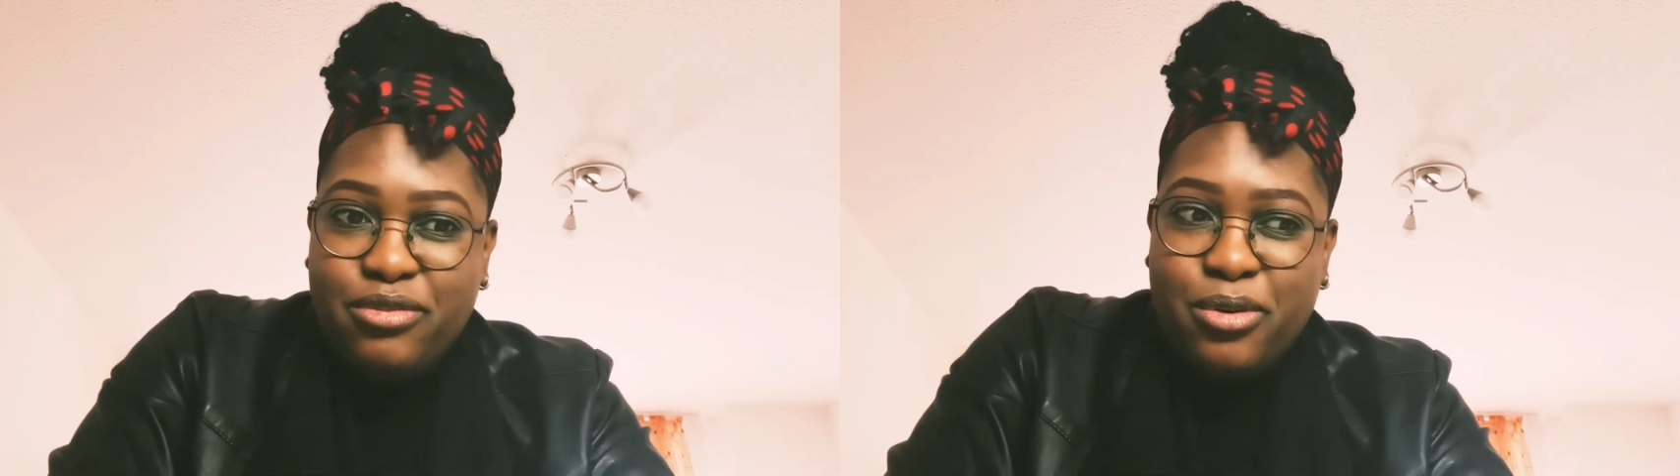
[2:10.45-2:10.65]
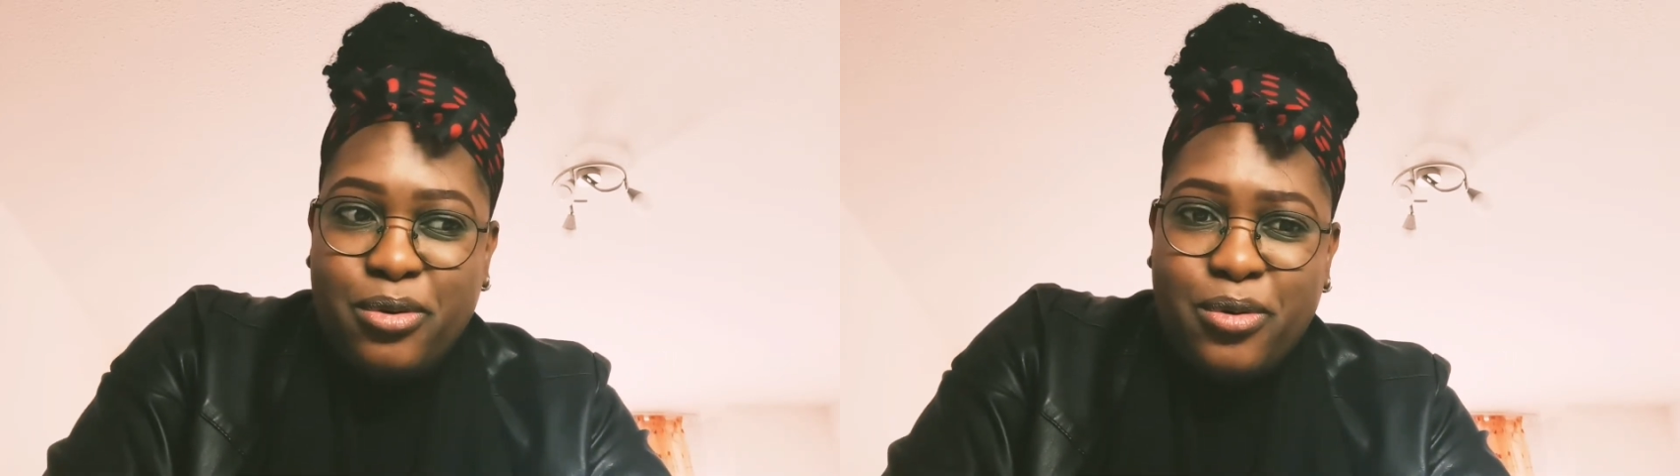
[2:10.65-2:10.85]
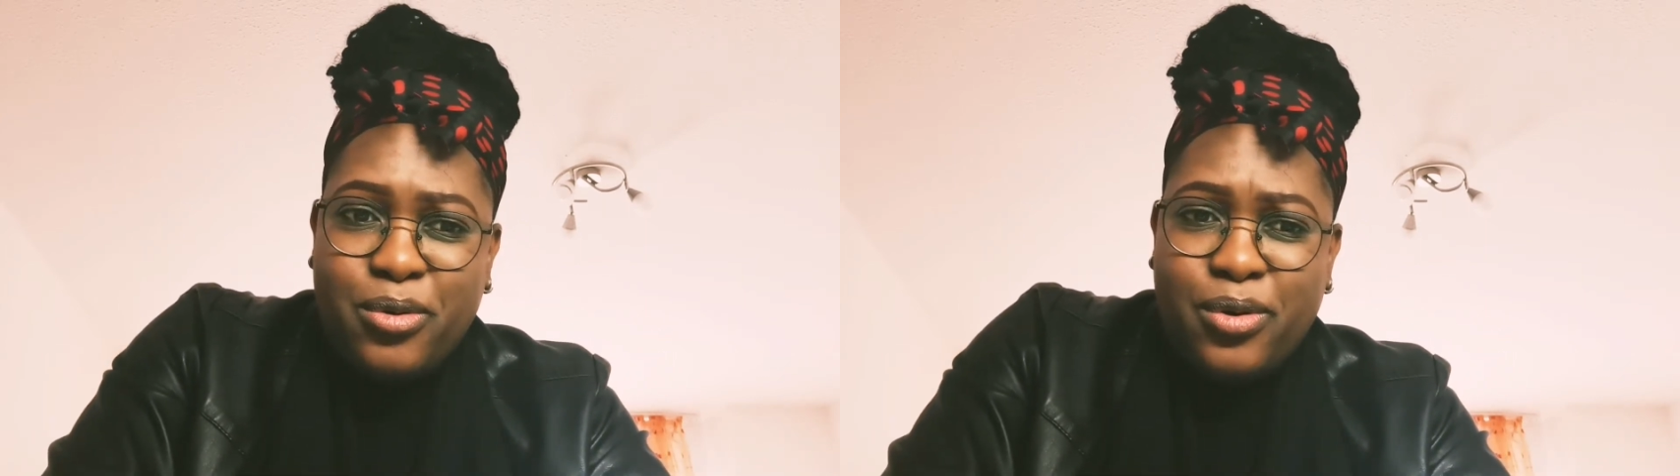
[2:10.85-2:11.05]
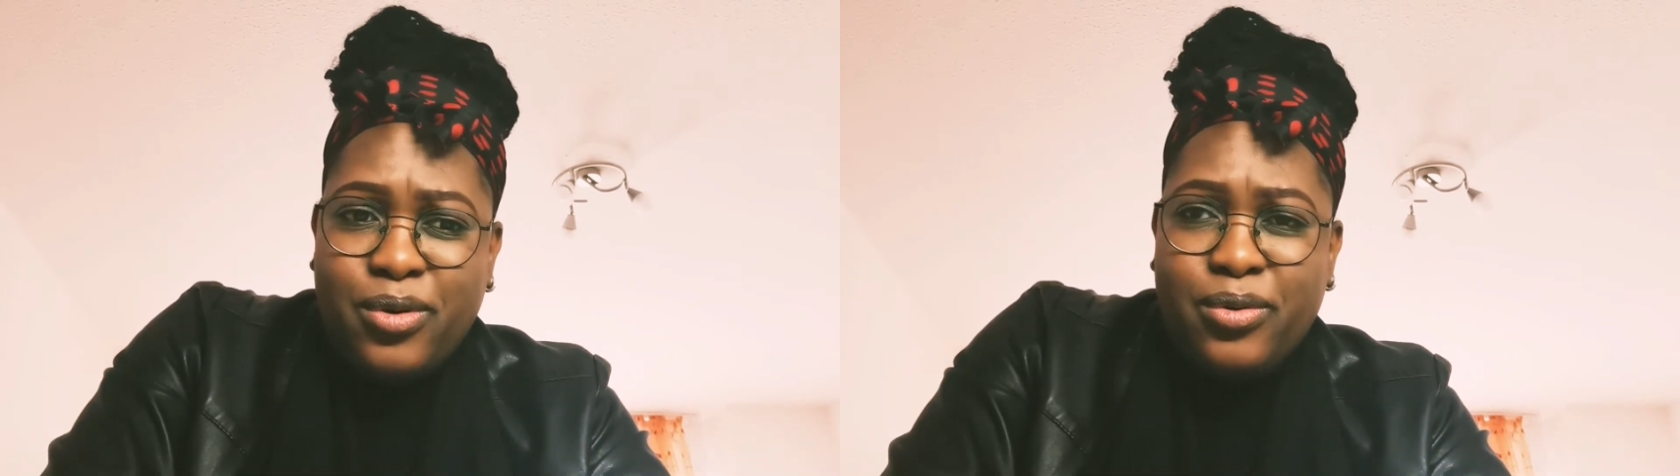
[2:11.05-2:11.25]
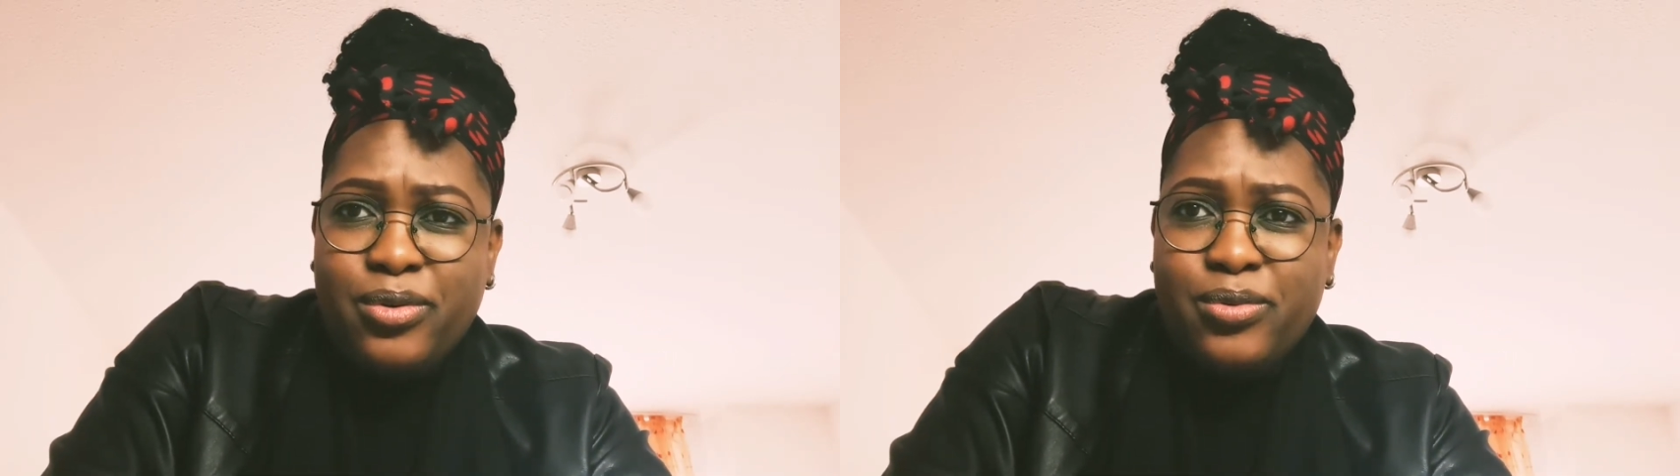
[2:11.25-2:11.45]

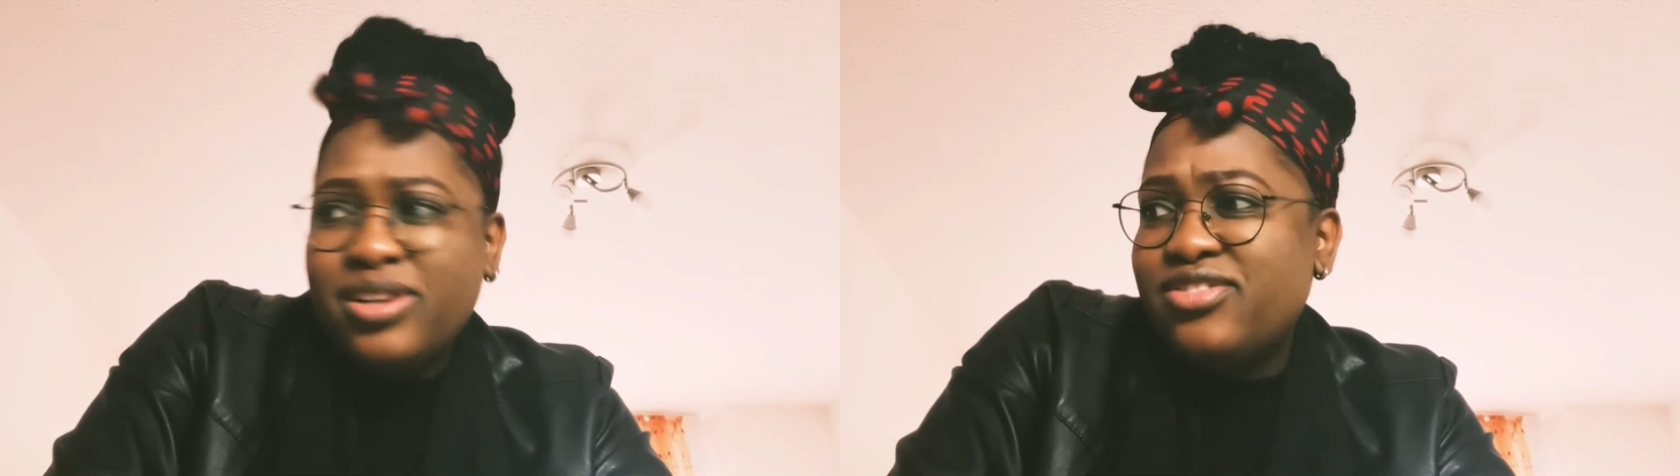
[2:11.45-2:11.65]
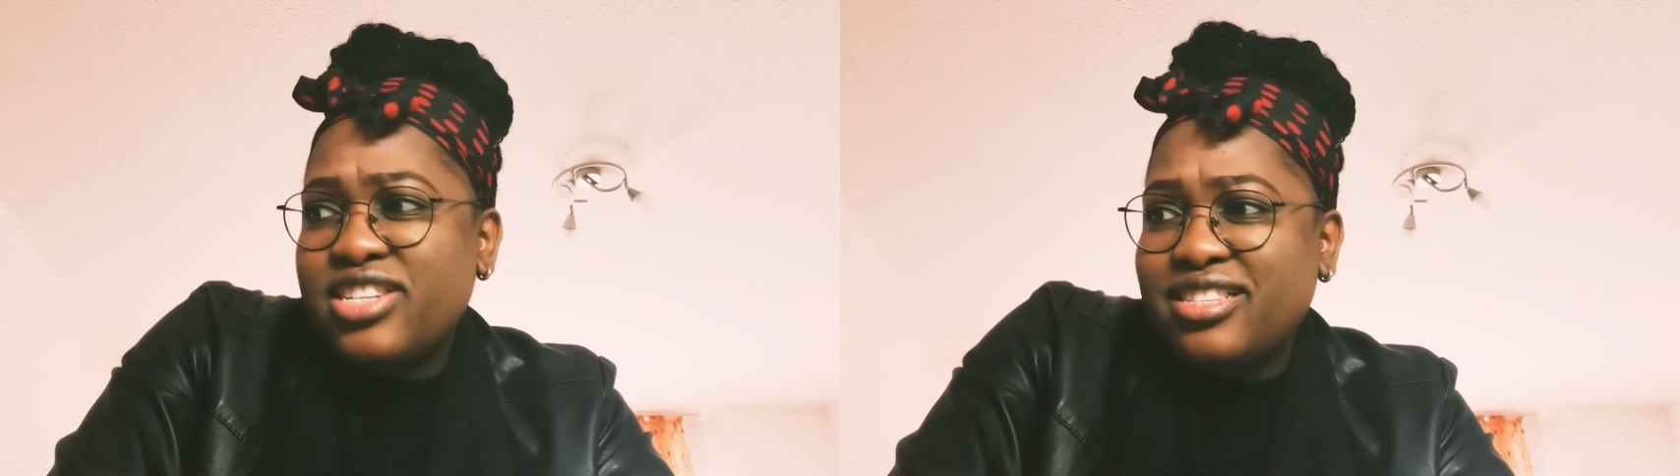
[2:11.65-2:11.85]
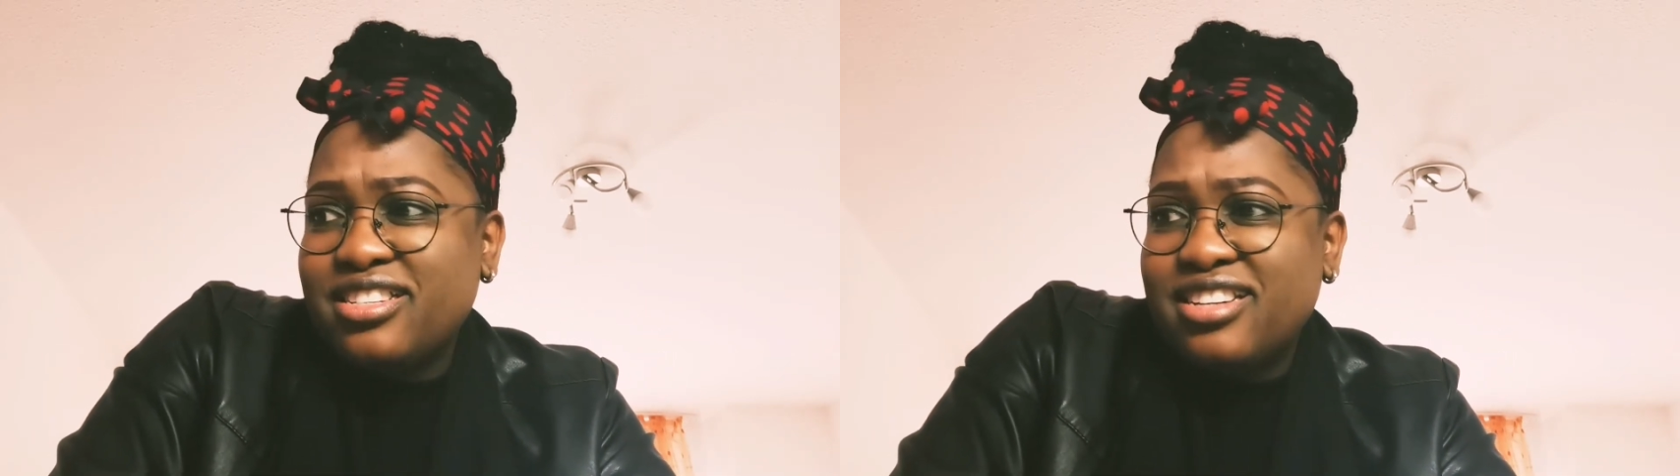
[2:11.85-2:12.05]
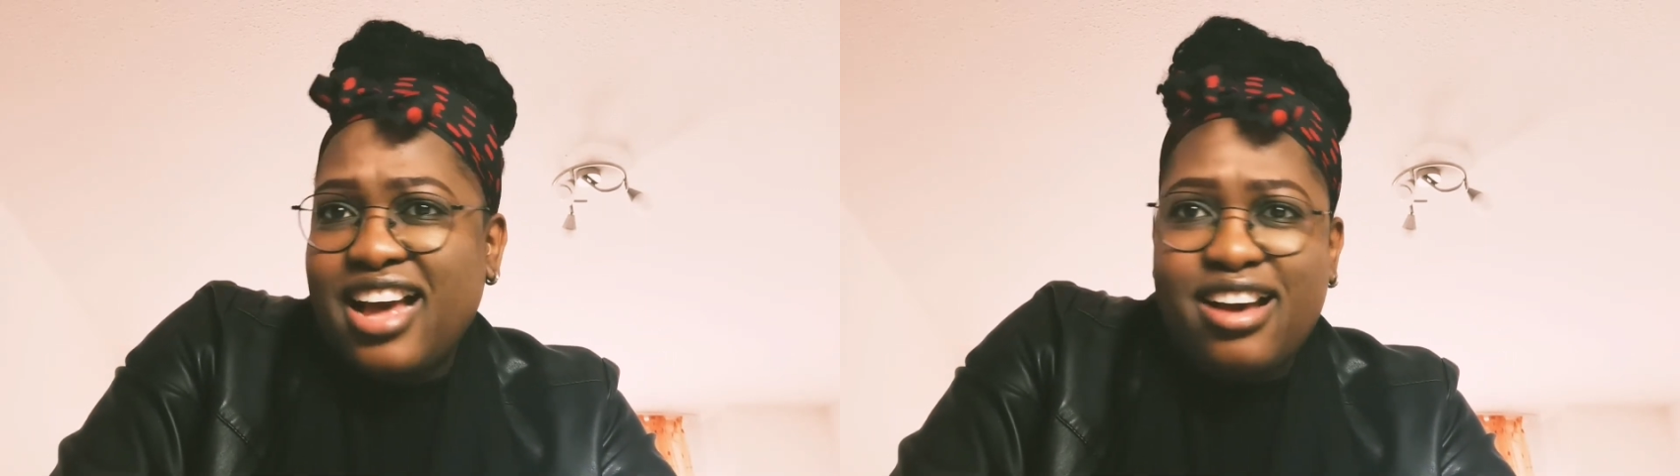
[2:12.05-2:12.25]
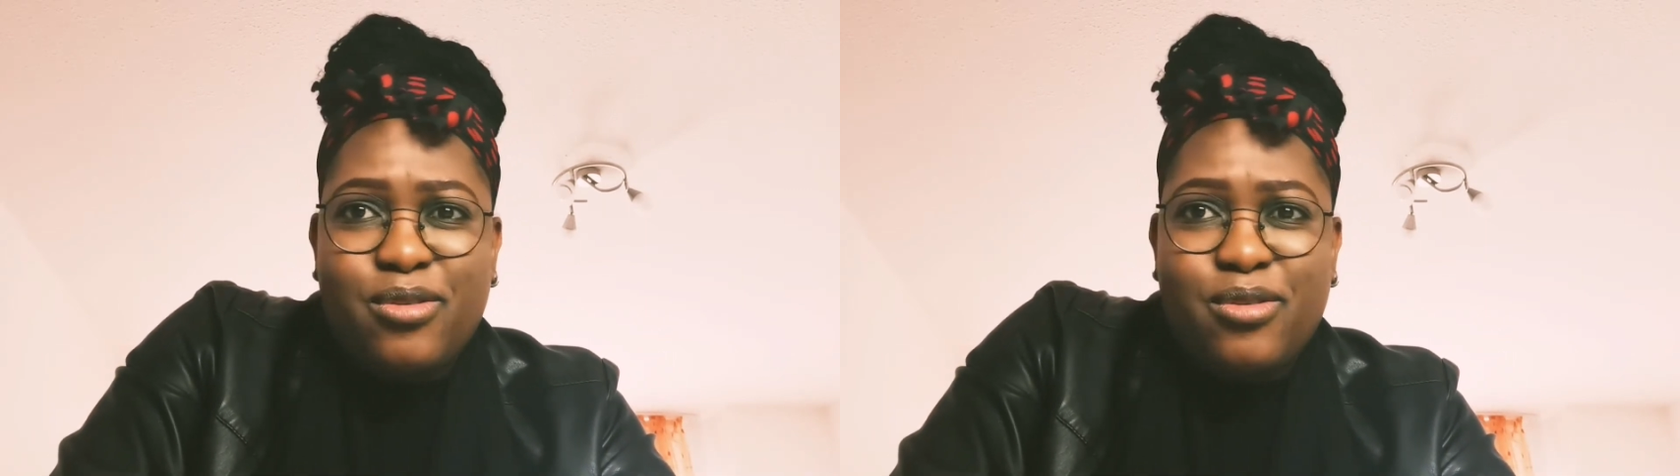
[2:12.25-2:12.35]
for what reason,